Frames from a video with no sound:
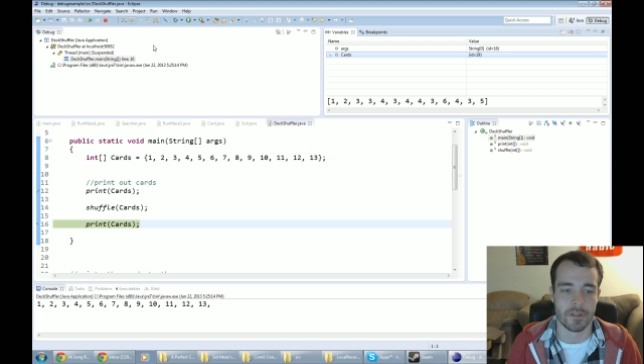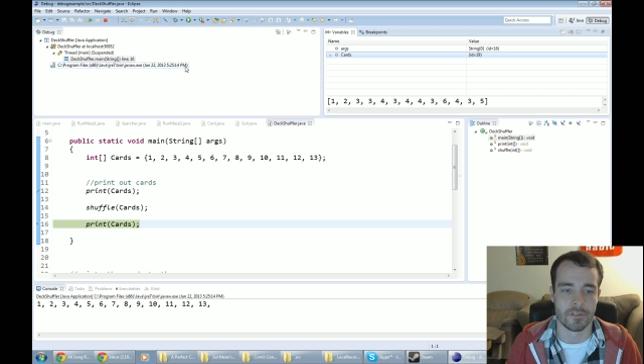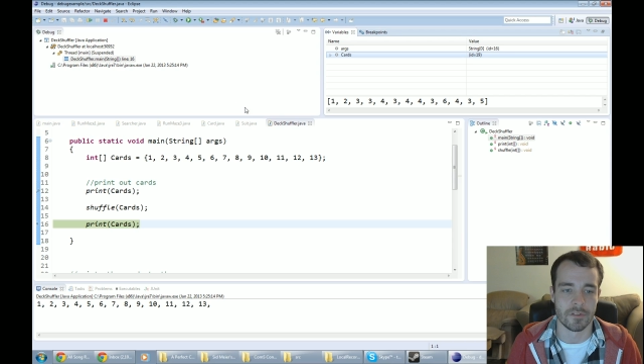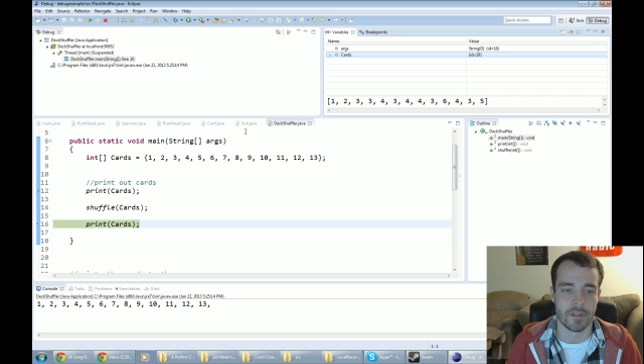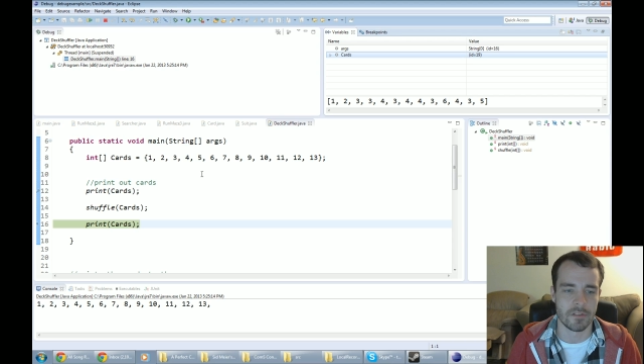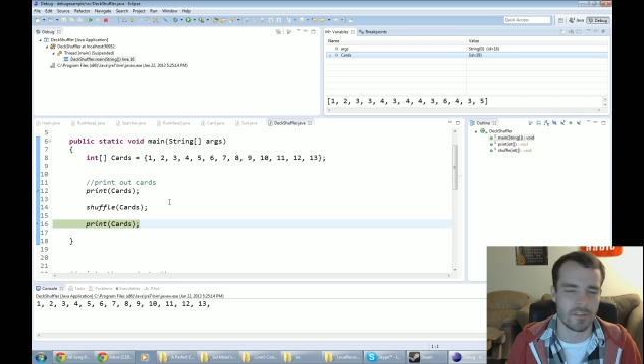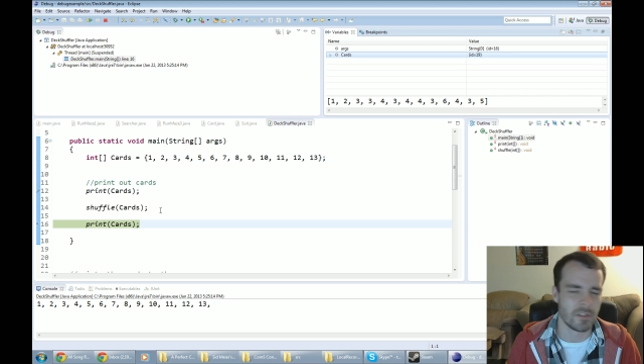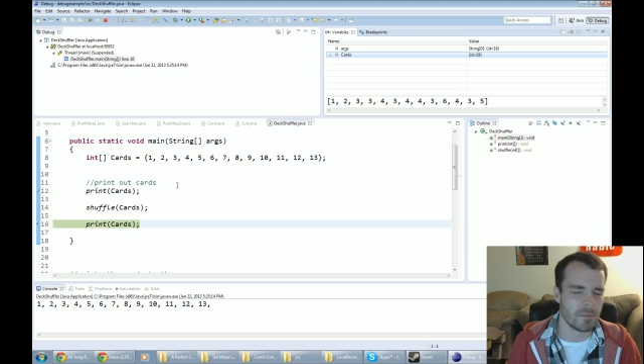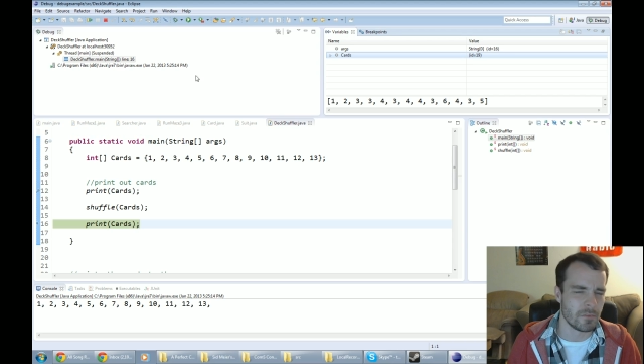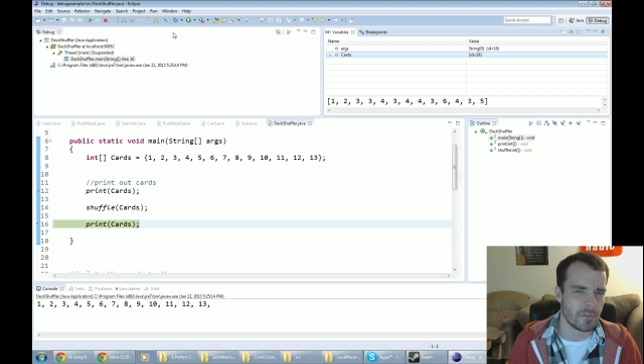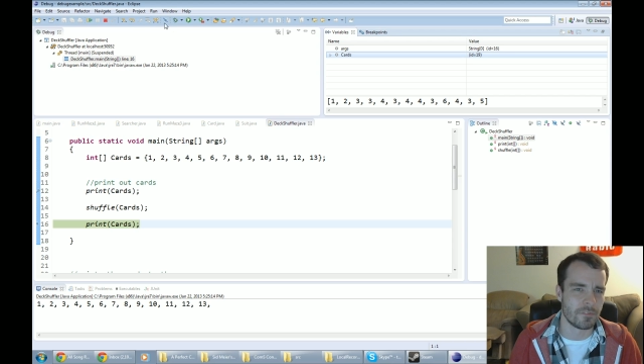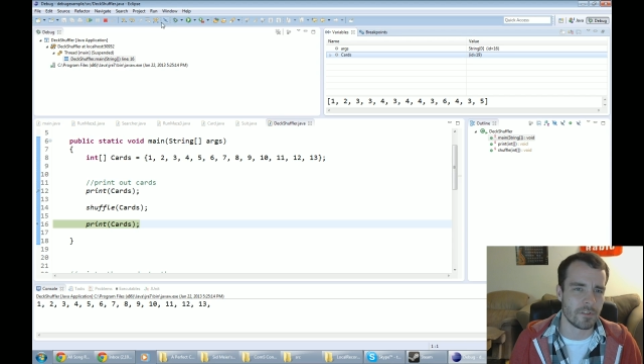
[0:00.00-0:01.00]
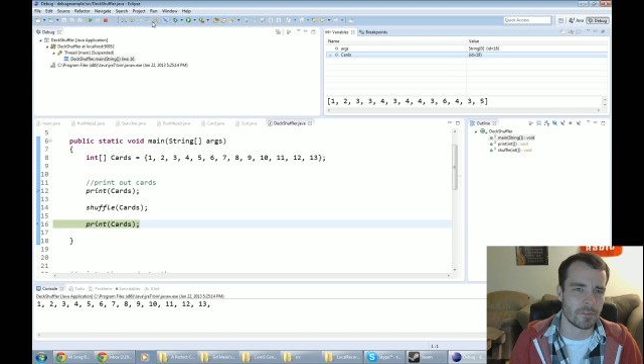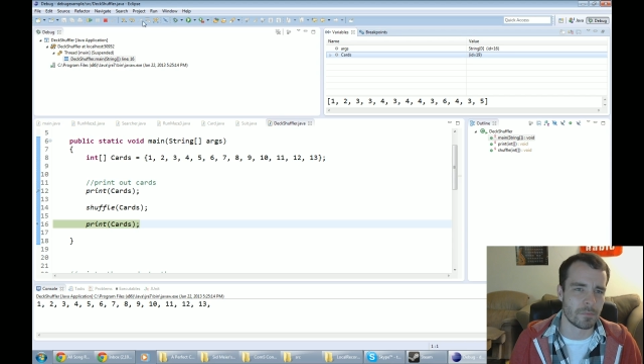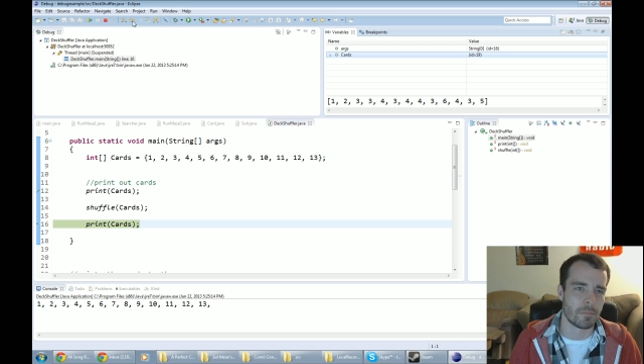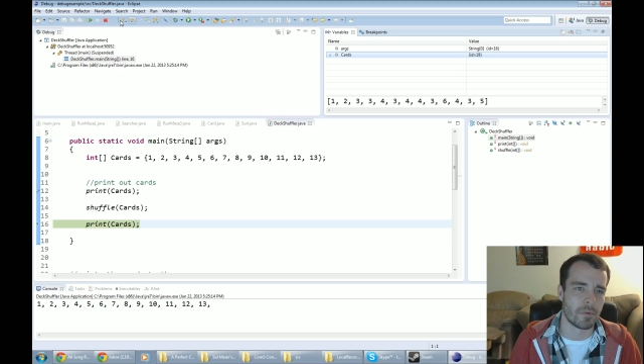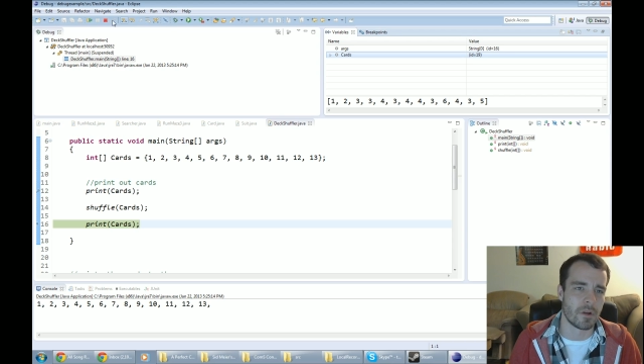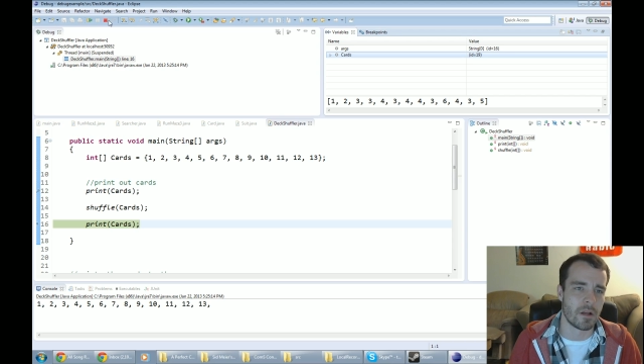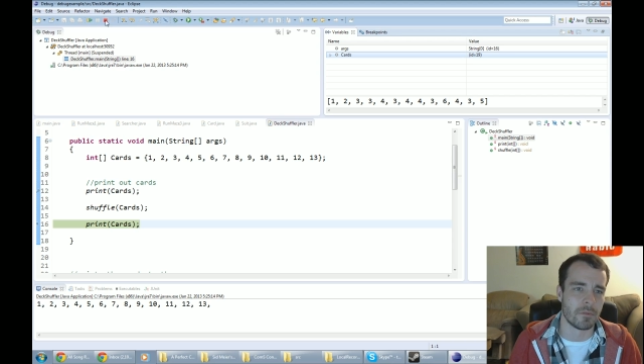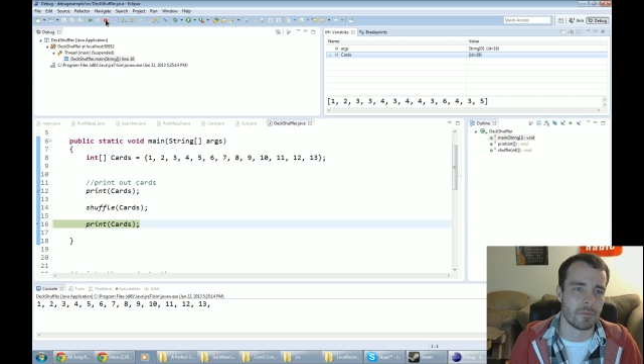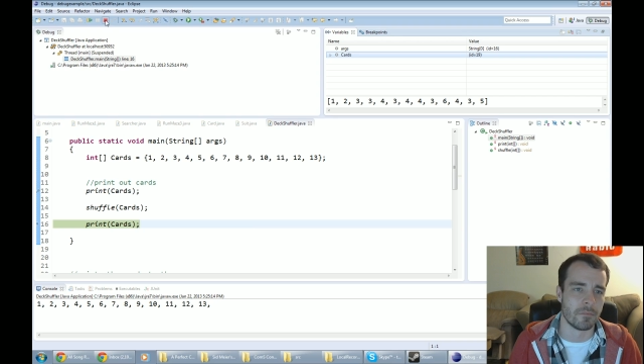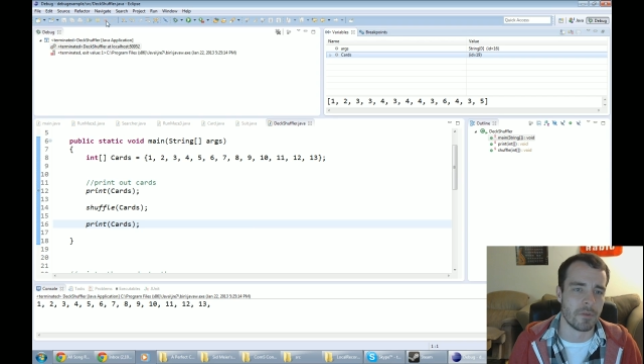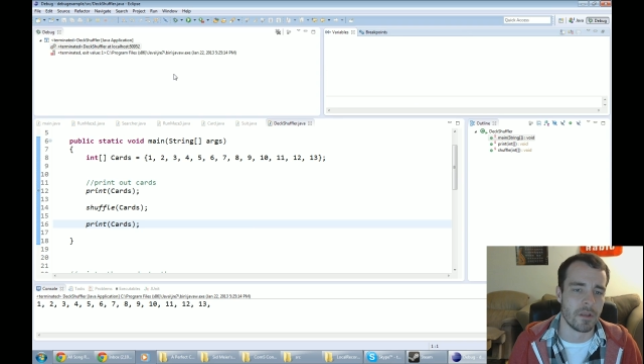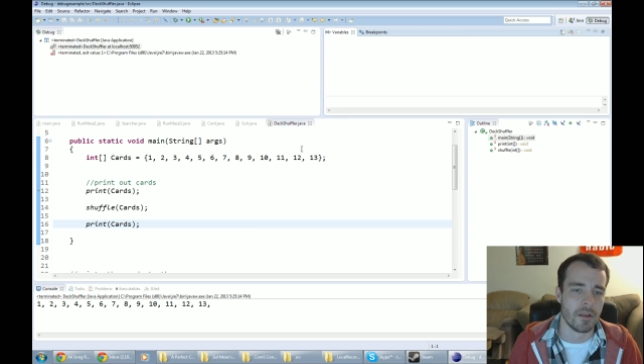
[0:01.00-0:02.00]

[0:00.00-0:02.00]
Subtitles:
So that seems to have fixed my problem,